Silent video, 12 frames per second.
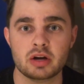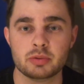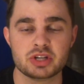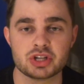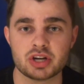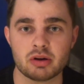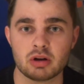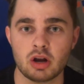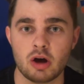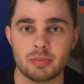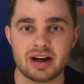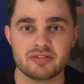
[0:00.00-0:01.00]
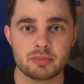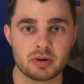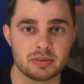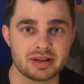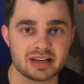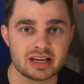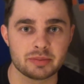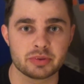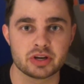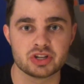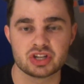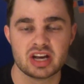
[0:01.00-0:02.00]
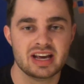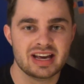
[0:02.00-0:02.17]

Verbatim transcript: we should know a lot about in the Premier League because